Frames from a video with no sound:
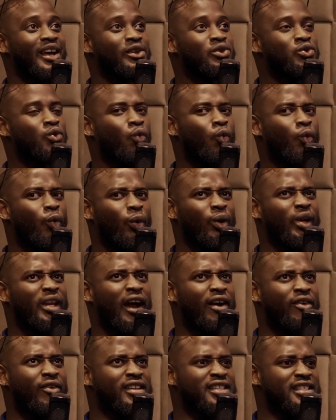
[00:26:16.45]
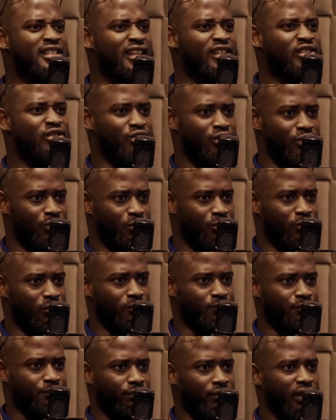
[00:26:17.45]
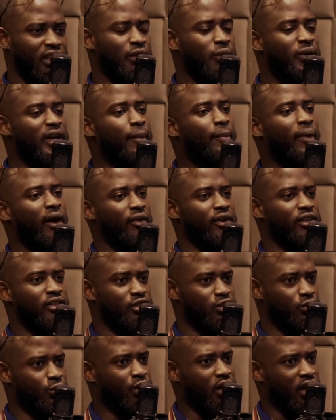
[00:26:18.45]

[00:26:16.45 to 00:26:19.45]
So when they arrested you, they were not parading you